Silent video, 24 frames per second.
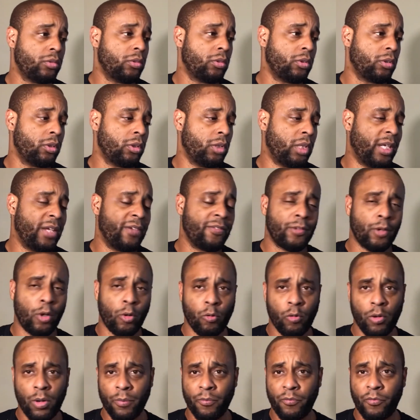You leave no
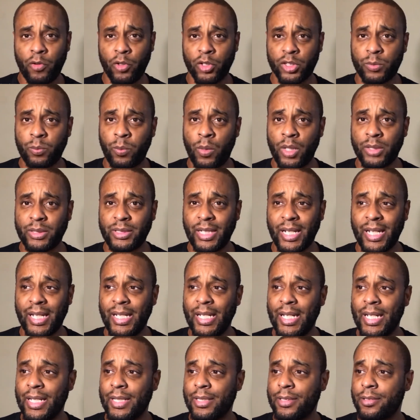room for
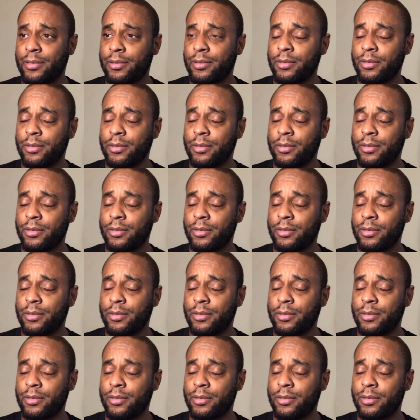spontaneous,